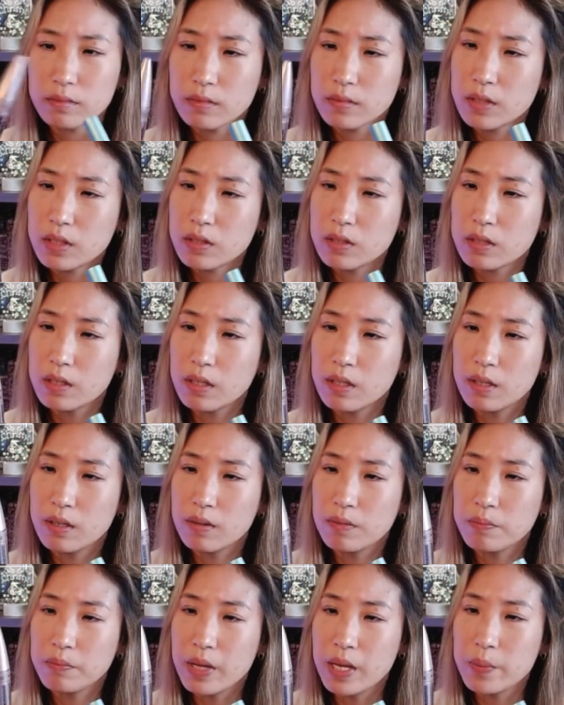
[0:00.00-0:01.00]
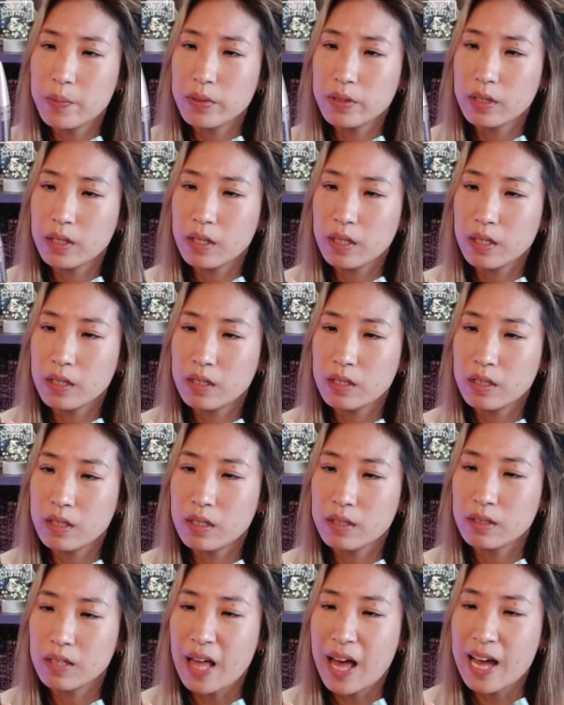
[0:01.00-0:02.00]
It's the Maybelline
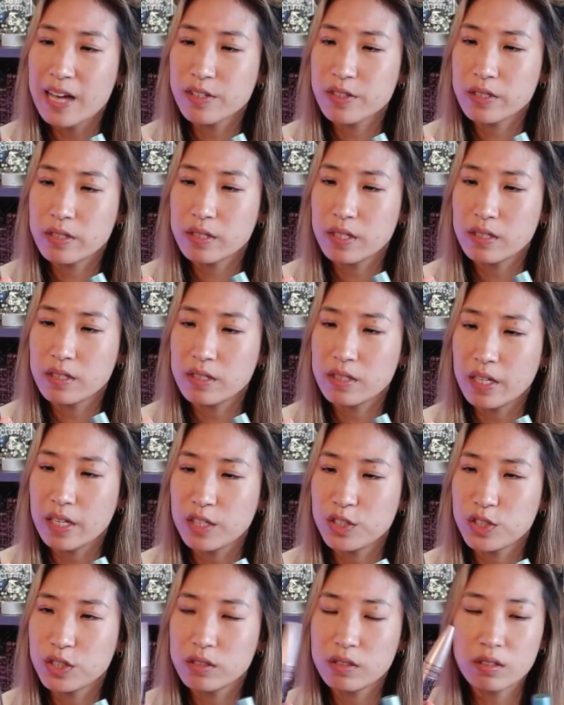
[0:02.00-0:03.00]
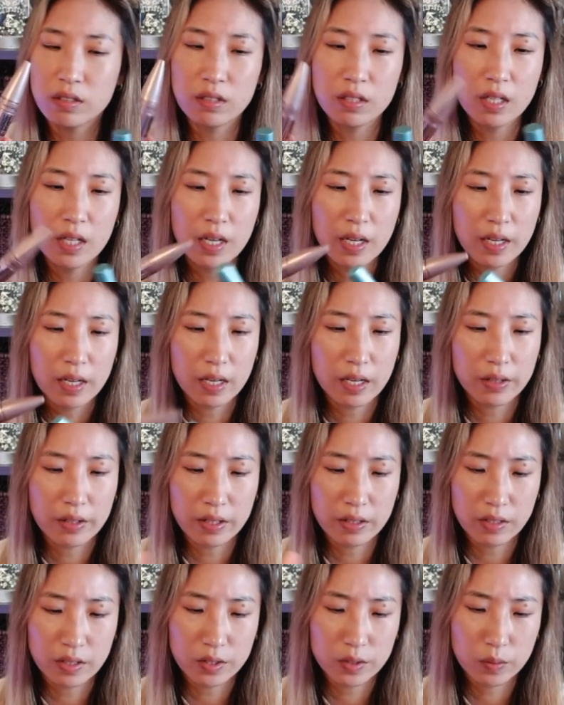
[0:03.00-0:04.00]
Lash Sensational and
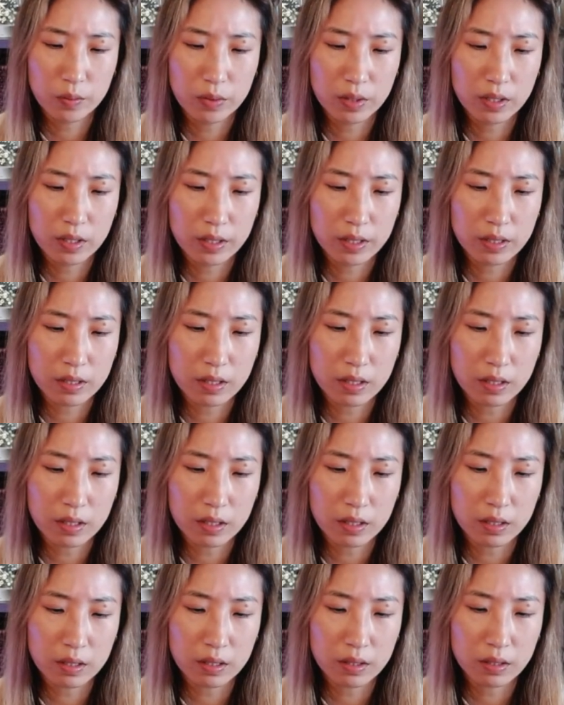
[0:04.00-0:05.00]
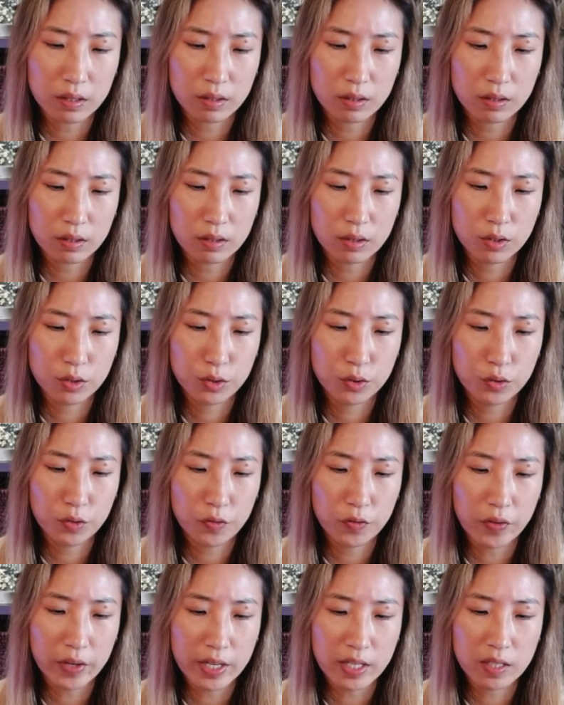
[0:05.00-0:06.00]
then this one is the Too
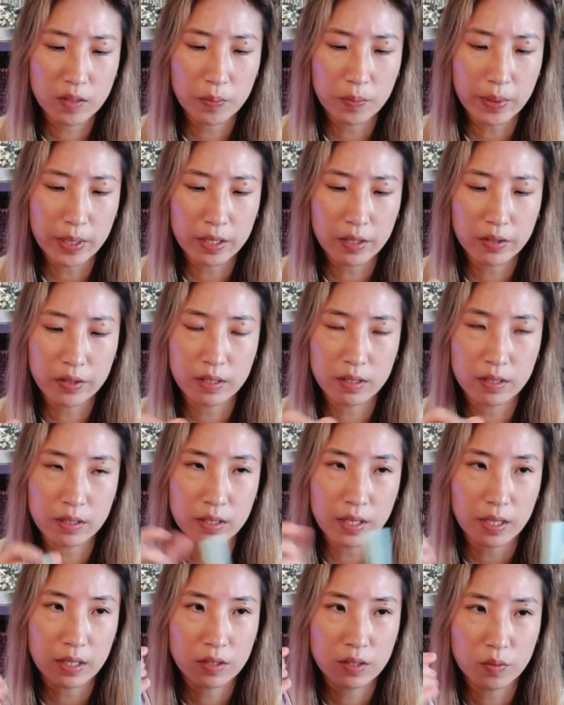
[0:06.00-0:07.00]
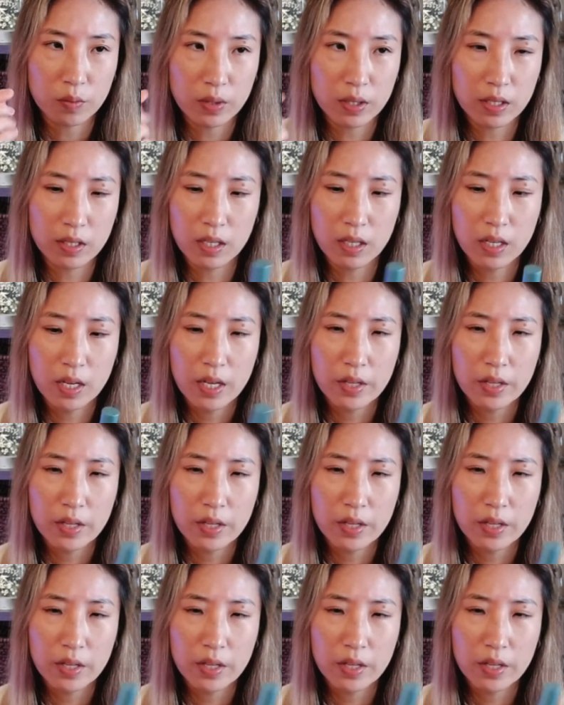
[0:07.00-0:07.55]
Faced Better Than Sex one.